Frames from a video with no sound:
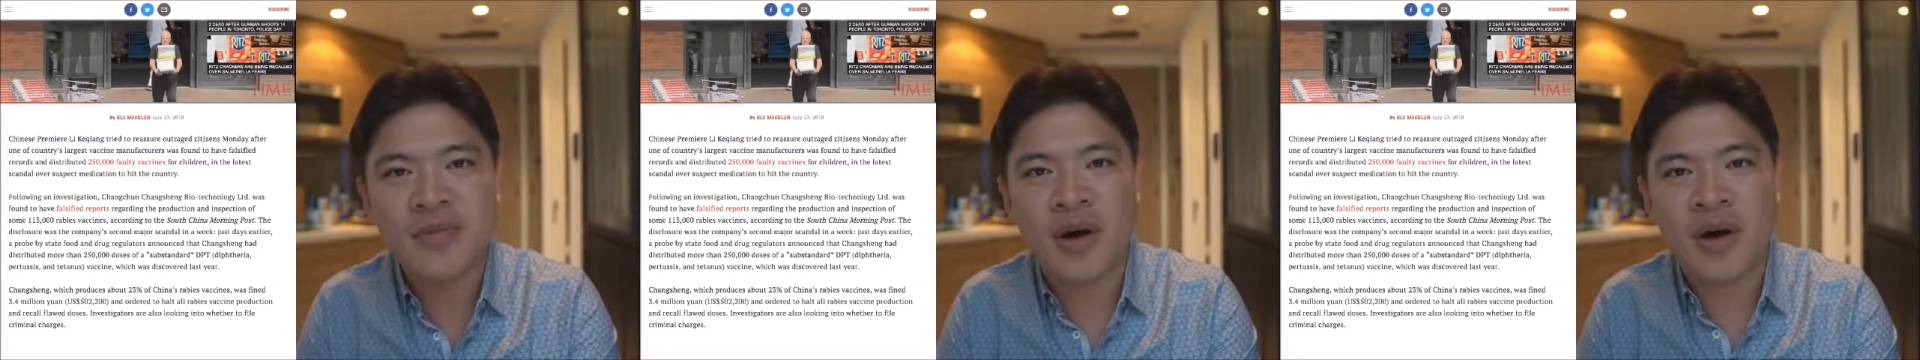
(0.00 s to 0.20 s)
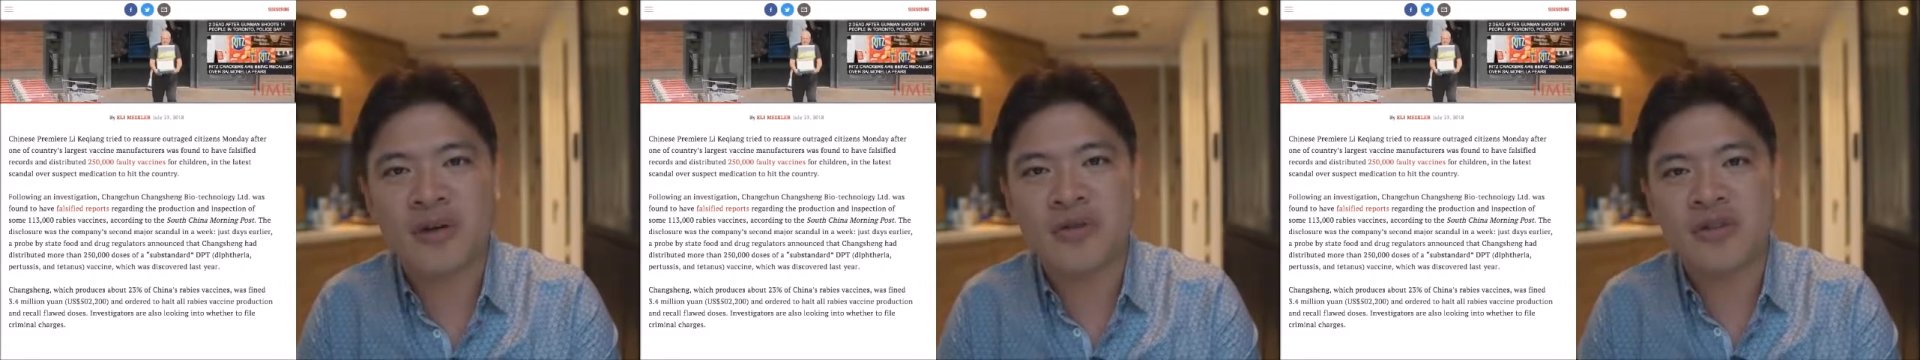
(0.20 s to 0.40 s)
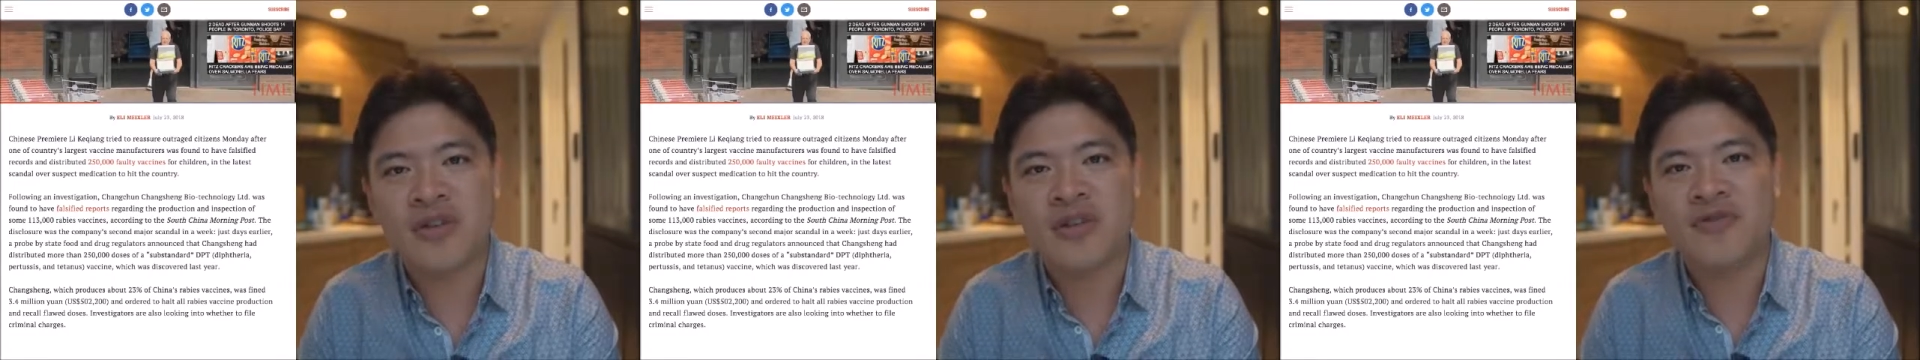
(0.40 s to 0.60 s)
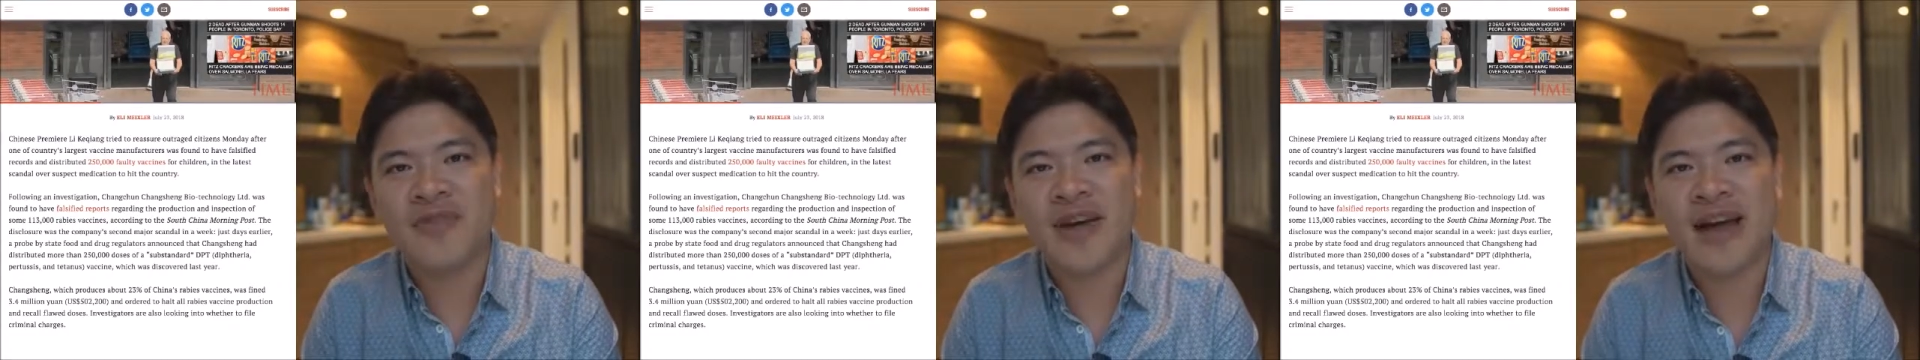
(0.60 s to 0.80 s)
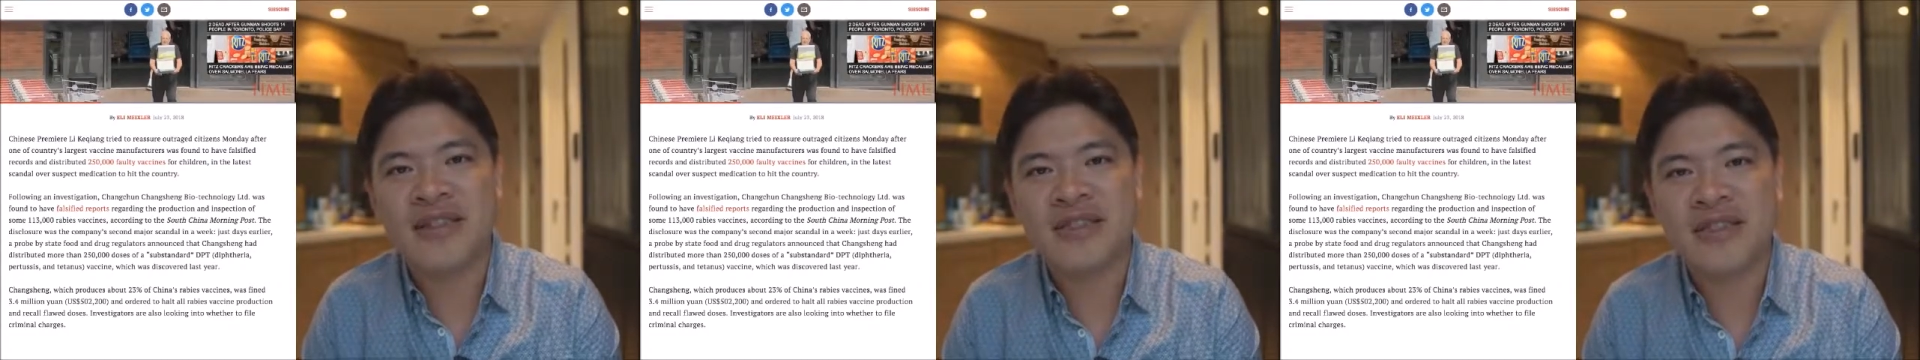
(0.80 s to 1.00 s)
bottles of
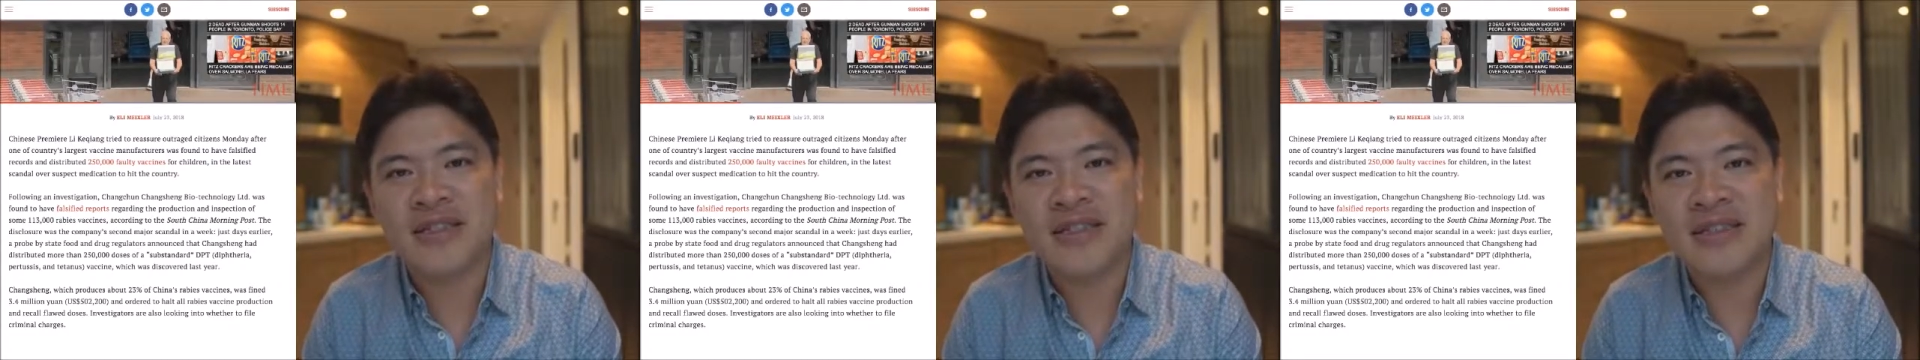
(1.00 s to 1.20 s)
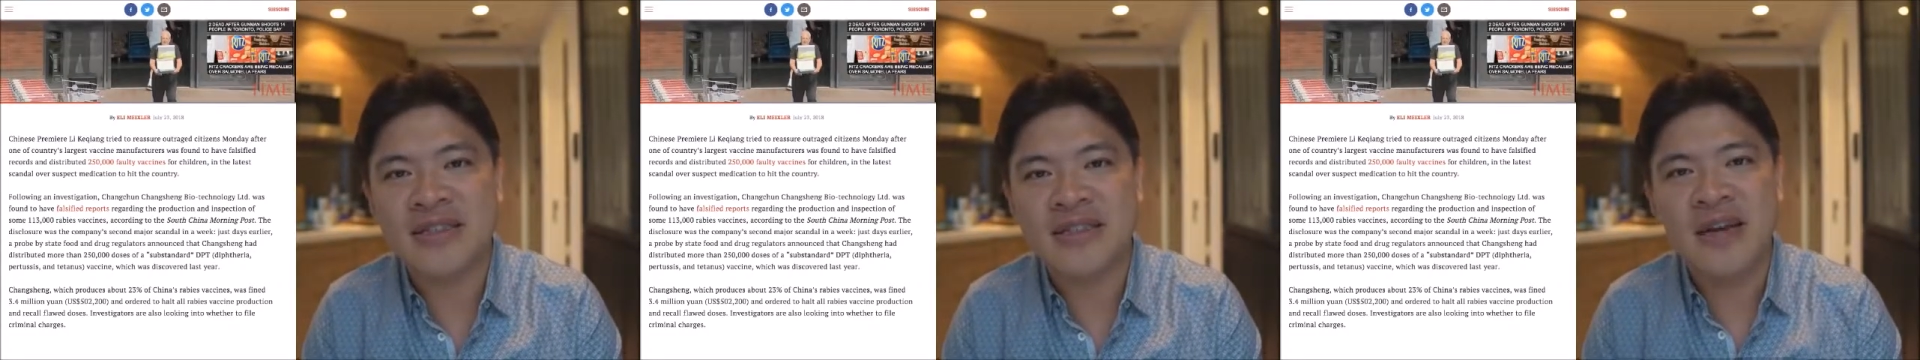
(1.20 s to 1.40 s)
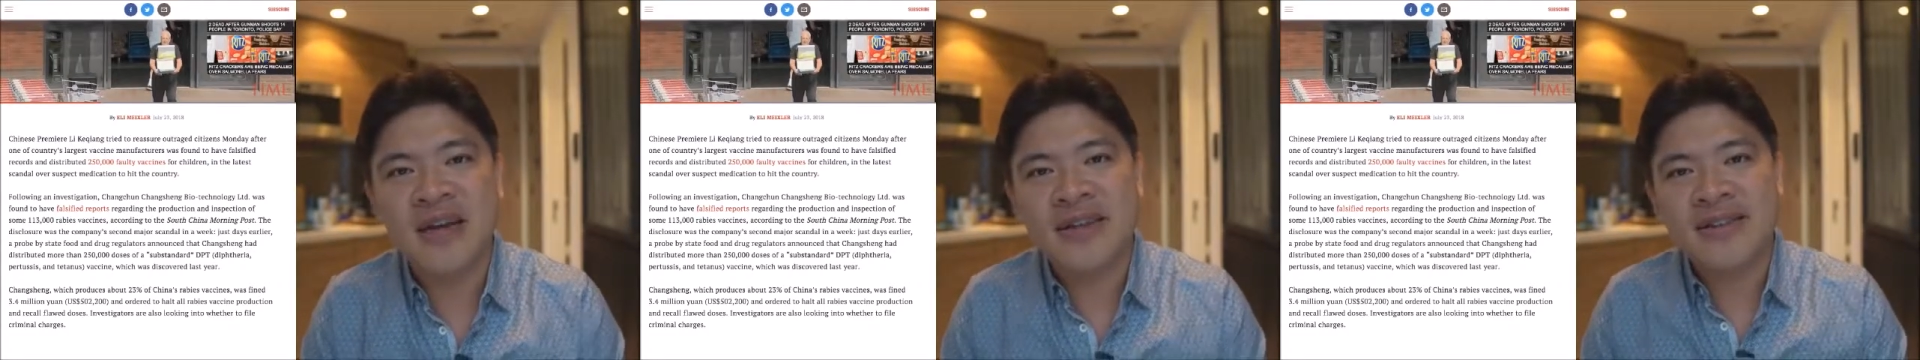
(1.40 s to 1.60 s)
vaccines